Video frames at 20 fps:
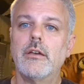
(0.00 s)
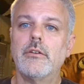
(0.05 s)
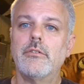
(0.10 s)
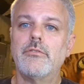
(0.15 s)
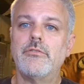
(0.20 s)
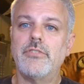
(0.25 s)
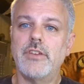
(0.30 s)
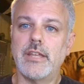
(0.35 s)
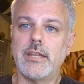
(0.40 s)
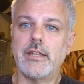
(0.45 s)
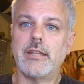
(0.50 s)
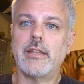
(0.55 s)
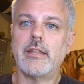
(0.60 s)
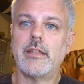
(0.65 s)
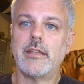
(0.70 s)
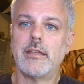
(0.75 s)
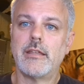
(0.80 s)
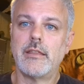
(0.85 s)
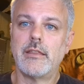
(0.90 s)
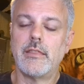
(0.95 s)
fit
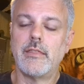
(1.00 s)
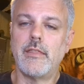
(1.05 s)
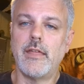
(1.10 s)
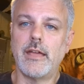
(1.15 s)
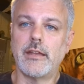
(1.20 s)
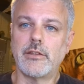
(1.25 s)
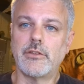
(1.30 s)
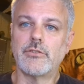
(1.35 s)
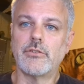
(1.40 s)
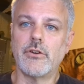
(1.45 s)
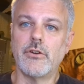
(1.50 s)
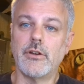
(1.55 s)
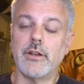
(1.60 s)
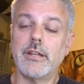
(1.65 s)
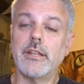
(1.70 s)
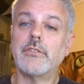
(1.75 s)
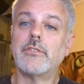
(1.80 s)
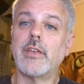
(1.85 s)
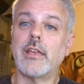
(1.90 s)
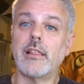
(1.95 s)
that guitar.
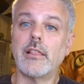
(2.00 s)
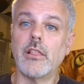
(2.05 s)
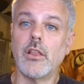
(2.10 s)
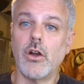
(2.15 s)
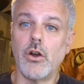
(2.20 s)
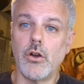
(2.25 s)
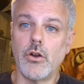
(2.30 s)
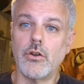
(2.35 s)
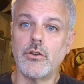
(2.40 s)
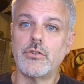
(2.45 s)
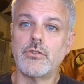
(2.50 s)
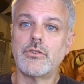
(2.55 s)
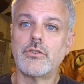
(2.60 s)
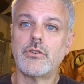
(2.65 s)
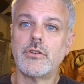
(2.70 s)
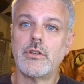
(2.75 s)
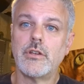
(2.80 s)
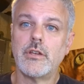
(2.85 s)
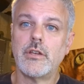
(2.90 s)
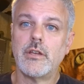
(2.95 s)
It is a
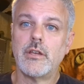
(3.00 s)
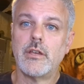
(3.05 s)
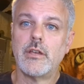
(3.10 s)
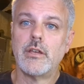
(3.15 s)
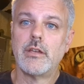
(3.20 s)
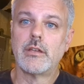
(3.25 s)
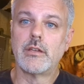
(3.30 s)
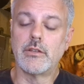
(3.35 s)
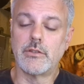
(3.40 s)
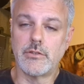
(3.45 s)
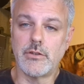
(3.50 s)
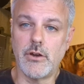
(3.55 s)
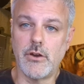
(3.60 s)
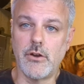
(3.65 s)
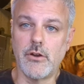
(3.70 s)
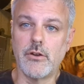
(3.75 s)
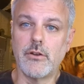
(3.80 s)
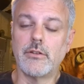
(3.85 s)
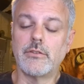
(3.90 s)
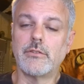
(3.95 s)
large
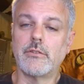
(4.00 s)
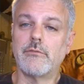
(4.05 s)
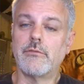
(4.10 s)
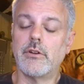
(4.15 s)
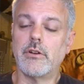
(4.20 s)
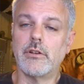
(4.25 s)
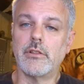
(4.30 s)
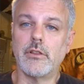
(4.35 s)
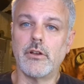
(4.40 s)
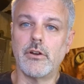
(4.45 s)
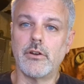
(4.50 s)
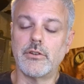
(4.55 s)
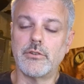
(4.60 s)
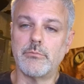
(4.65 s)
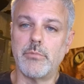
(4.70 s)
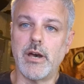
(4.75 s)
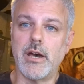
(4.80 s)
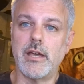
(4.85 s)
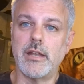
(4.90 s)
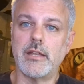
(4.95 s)
guitar. It's a very
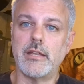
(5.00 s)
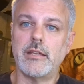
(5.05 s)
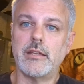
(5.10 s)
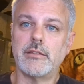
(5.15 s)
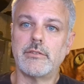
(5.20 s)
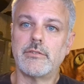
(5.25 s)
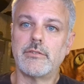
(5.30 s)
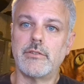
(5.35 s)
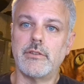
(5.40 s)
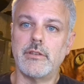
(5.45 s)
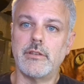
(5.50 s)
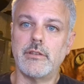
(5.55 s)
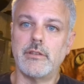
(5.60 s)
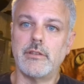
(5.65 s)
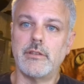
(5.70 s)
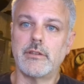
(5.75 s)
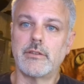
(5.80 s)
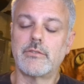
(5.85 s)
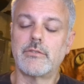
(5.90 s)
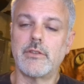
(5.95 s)
large body. It's
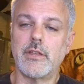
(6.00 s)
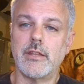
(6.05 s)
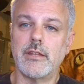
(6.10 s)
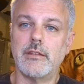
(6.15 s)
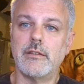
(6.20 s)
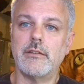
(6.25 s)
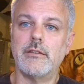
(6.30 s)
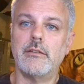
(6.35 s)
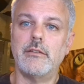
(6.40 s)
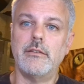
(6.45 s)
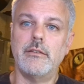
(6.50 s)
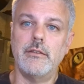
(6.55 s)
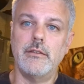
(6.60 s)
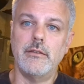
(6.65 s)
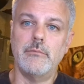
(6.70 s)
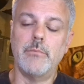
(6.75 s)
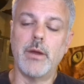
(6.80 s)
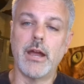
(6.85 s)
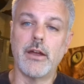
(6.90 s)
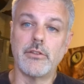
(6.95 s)
the extended
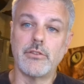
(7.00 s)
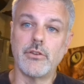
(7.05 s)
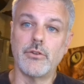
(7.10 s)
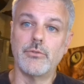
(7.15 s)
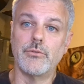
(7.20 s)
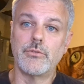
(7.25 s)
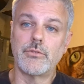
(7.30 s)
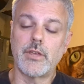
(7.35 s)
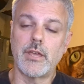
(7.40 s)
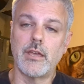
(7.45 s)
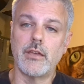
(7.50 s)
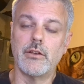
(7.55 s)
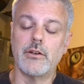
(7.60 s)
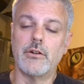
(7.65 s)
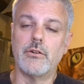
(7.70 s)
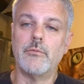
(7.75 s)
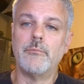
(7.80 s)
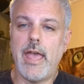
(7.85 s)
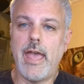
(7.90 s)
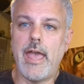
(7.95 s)
baritone
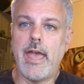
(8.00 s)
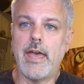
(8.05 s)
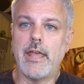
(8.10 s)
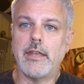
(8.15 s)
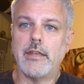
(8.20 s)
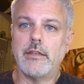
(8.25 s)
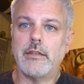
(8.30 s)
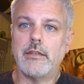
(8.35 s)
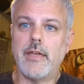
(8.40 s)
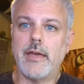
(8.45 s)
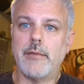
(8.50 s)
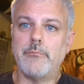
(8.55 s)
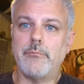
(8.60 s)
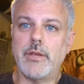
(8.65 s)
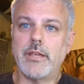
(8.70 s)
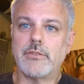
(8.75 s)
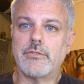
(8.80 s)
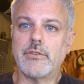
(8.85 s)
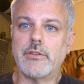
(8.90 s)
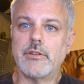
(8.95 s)
scale, and that
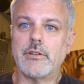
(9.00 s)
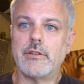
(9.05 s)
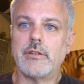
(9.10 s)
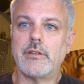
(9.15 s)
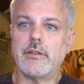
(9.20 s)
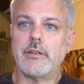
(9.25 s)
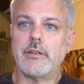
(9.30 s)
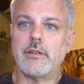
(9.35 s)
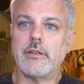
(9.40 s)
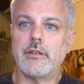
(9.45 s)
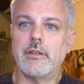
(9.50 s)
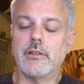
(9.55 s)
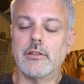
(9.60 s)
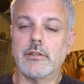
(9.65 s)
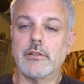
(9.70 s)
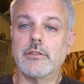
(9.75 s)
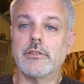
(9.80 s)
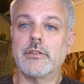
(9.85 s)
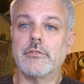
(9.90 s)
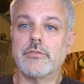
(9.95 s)
makes it a
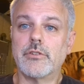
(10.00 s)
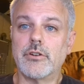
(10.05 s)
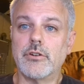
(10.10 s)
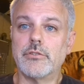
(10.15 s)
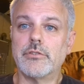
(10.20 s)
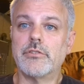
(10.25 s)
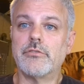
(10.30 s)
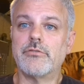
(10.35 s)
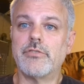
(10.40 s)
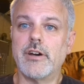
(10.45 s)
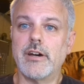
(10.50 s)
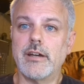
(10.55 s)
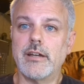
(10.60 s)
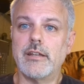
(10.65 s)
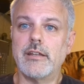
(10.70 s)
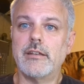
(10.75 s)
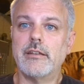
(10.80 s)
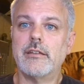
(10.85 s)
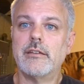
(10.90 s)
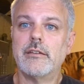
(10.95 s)
little difficult to
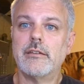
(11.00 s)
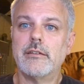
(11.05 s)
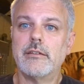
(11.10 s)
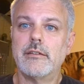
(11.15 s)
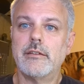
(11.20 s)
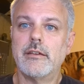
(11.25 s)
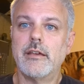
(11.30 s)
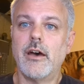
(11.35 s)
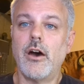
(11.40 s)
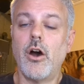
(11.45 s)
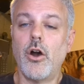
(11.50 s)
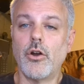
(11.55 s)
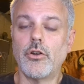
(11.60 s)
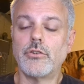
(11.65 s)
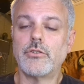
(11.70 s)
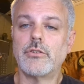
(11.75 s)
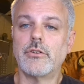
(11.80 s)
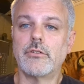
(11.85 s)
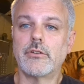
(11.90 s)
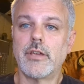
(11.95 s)
find a
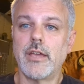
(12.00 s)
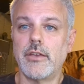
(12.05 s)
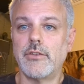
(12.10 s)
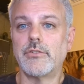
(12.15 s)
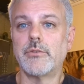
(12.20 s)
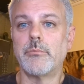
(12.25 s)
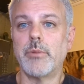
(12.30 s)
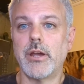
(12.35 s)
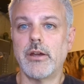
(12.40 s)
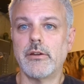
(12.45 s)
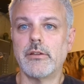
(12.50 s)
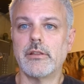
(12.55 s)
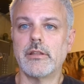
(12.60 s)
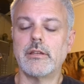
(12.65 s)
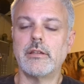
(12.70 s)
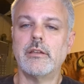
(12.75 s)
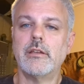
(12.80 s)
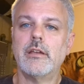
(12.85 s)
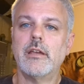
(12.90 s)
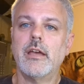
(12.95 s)
hard shell case
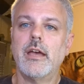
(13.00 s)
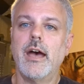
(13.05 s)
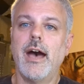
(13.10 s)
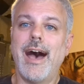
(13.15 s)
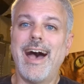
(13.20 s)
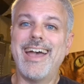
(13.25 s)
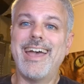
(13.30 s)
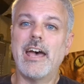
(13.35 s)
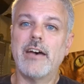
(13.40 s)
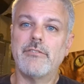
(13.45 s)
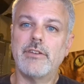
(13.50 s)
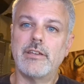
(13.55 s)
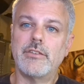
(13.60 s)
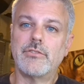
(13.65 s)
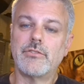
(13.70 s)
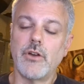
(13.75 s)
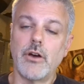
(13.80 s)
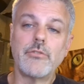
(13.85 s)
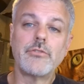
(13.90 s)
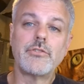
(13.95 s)
apparently. I have a
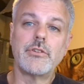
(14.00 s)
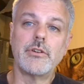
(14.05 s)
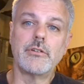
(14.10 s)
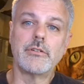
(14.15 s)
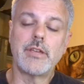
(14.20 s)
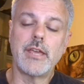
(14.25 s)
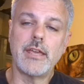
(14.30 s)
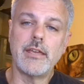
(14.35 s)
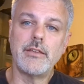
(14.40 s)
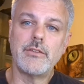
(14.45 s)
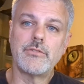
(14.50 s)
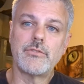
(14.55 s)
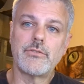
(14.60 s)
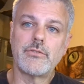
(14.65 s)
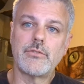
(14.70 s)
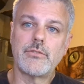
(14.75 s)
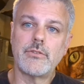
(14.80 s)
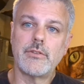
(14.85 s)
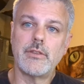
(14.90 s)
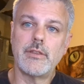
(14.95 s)
soft shell
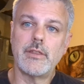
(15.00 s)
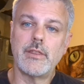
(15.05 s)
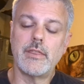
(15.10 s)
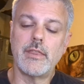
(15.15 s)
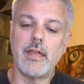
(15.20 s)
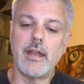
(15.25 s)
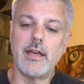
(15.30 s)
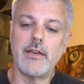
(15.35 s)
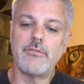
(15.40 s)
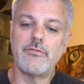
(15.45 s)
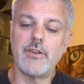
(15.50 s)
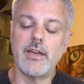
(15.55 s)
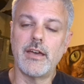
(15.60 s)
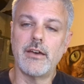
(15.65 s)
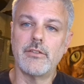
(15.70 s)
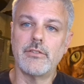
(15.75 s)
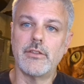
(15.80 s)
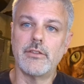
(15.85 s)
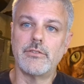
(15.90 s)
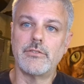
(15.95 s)
case that I
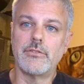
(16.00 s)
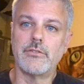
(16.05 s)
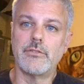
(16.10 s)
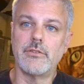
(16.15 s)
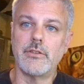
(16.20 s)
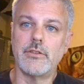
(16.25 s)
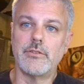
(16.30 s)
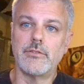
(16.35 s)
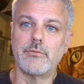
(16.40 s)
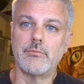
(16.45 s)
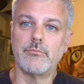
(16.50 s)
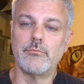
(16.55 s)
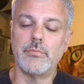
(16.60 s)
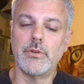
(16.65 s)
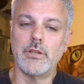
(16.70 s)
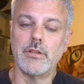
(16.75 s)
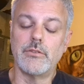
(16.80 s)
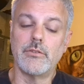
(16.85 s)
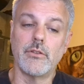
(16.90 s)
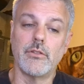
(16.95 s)
found it's
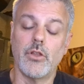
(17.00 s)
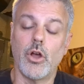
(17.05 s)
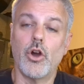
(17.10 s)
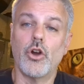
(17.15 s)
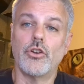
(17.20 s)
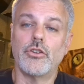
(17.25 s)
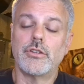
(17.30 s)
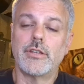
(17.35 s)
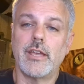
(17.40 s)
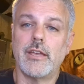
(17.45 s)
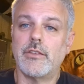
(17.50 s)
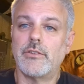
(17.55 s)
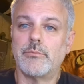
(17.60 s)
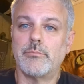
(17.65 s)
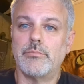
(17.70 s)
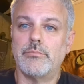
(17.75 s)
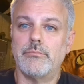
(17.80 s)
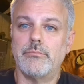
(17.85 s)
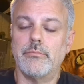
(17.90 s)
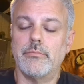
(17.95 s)
a large case,
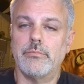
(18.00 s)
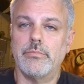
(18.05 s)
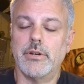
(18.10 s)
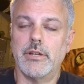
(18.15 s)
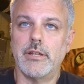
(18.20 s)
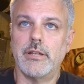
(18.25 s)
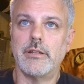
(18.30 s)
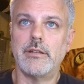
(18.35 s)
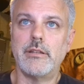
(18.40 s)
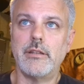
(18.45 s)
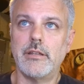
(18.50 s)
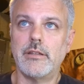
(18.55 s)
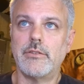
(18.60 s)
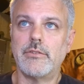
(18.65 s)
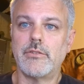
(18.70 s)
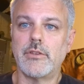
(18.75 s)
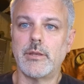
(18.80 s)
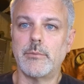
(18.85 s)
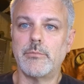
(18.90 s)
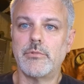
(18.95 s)
but it
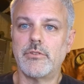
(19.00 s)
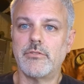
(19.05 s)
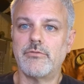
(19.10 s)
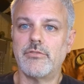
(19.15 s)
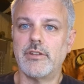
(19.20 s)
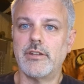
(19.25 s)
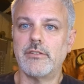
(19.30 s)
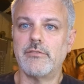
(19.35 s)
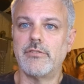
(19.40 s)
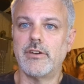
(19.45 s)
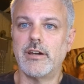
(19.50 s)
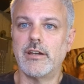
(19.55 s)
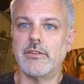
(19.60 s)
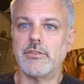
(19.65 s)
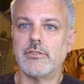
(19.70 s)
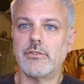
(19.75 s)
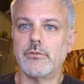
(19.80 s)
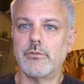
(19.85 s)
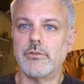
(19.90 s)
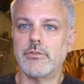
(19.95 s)
seems to fit it fine.
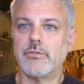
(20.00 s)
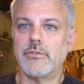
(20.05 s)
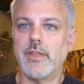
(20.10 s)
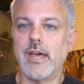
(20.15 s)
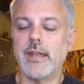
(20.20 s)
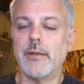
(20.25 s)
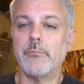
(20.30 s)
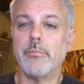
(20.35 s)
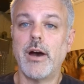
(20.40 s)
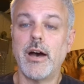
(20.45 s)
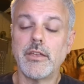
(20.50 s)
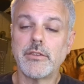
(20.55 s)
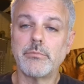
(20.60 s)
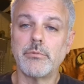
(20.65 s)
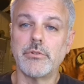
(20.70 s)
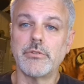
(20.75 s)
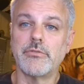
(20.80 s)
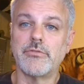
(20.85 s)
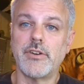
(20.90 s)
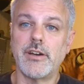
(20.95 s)
So it's not
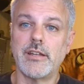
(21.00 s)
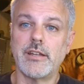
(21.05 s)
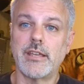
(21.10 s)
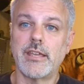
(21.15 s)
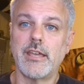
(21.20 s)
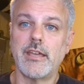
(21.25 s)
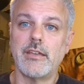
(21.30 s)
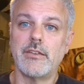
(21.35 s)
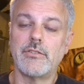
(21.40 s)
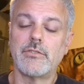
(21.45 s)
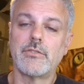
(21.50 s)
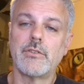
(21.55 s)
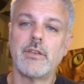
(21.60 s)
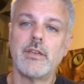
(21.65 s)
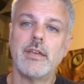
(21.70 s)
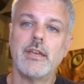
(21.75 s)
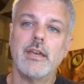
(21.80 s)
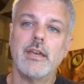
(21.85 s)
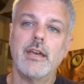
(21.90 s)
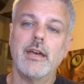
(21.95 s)
impossible to find a case,
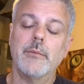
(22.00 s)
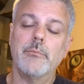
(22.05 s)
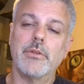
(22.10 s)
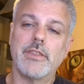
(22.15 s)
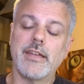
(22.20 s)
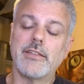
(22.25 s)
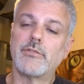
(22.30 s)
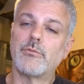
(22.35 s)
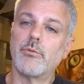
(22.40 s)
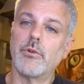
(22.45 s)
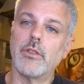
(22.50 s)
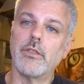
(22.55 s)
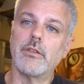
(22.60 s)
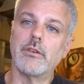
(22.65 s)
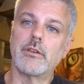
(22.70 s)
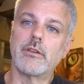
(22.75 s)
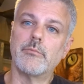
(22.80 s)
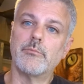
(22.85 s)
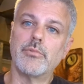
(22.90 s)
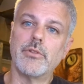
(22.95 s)
but that's one of
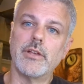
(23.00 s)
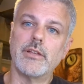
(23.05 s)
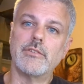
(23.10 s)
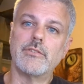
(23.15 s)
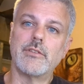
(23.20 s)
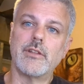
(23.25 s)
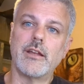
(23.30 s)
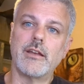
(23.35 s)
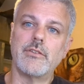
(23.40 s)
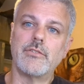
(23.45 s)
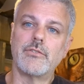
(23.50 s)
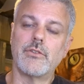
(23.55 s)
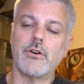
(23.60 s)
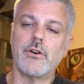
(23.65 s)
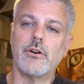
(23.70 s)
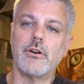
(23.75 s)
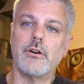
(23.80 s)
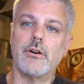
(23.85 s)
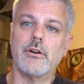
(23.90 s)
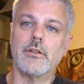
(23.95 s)
the complaints that I
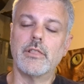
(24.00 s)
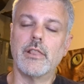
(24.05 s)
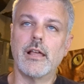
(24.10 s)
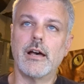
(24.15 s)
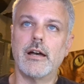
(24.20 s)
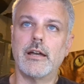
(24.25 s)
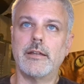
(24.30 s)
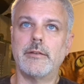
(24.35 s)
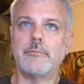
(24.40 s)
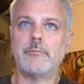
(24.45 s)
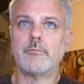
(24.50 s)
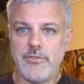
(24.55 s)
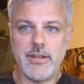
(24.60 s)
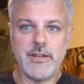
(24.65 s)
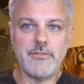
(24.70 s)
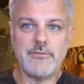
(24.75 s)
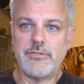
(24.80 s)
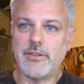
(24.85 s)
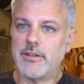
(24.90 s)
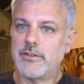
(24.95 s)
saw online. Fit
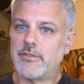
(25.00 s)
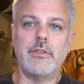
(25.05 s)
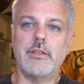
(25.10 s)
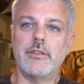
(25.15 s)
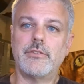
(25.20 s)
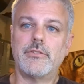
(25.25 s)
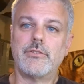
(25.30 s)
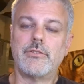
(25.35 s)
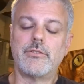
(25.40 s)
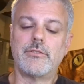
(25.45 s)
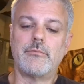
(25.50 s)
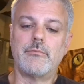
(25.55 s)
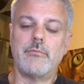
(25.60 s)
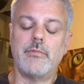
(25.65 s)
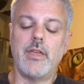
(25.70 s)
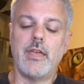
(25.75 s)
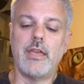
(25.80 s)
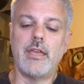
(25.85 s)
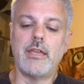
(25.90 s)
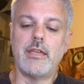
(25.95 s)
and finish, it's
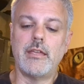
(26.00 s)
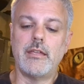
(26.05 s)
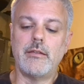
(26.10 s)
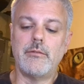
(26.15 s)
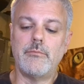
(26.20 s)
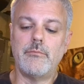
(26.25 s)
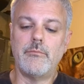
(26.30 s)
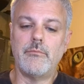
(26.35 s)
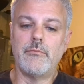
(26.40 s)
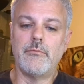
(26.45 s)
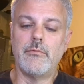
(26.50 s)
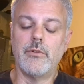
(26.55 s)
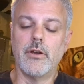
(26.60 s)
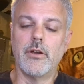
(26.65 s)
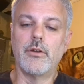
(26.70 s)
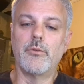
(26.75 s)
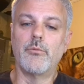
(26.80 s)
a very